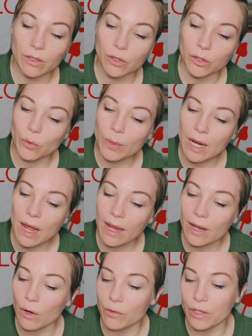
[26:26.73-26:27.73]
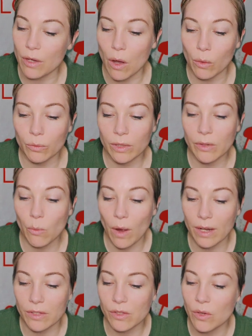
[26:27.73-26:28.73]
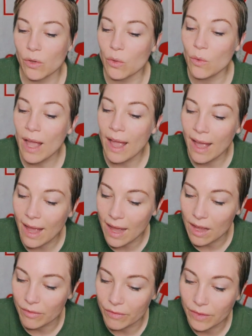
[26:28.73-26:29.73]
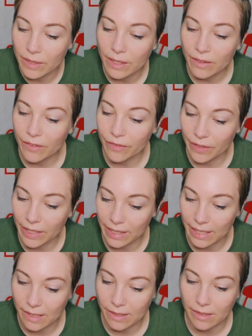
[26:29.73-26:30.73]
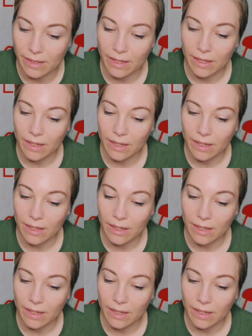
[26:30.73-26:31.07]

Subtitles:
you and I are the only ones who have feelings.